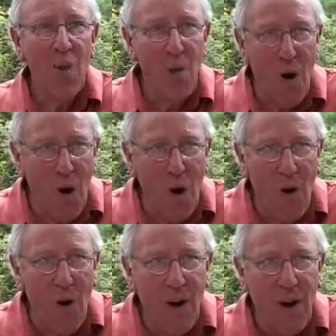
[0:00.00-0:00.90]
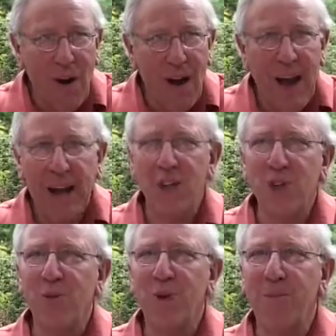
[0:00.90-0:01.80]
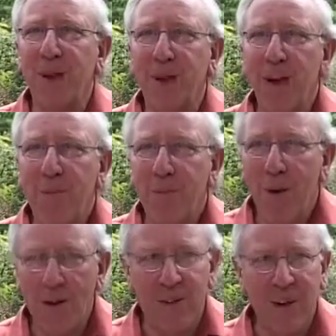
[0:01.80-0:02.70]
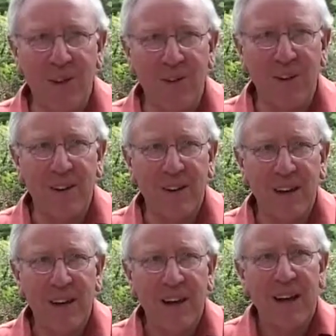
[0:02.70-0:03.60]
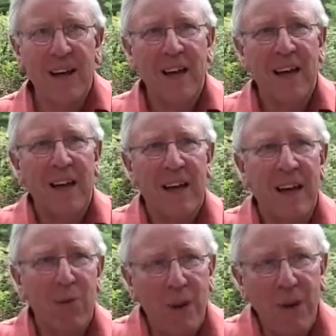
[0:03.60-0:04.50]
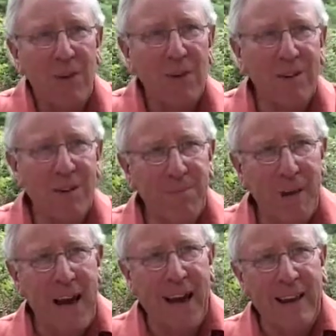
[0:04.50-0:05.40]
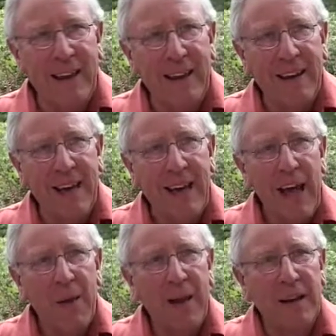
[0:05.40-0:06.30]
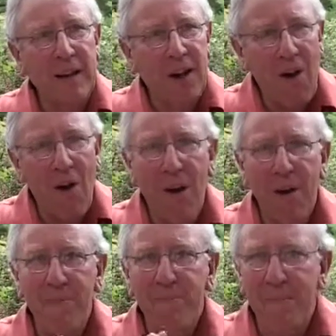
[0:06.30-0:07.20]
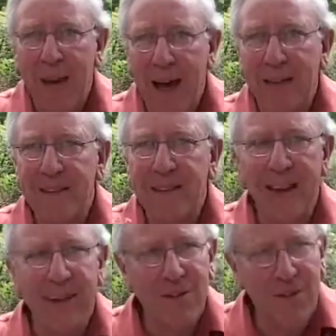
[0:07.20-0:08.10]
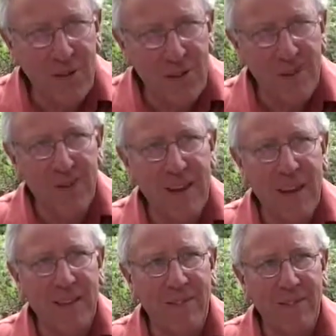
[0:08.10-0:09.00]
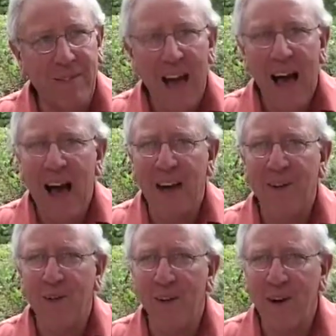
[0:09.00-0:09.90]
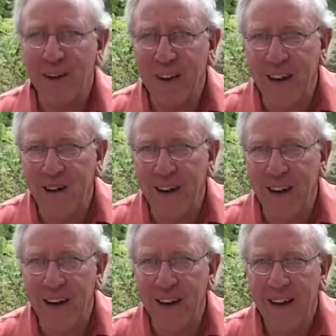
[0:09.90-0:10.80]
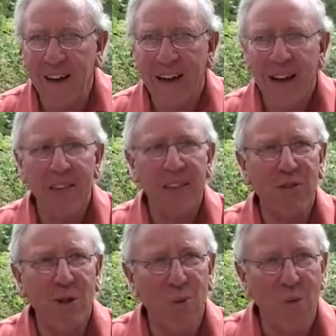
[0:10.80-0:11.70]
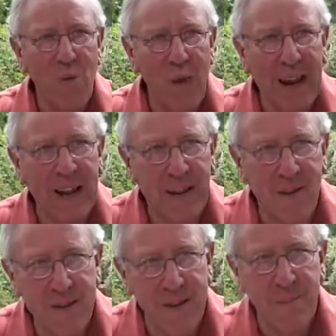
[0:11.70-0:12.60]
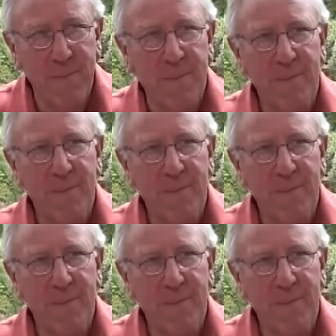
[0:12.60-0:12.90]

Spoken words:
wrong and she would have been prosecuted. He went on to explain that time, place, and circumstance are the criteria. Now that's relativism.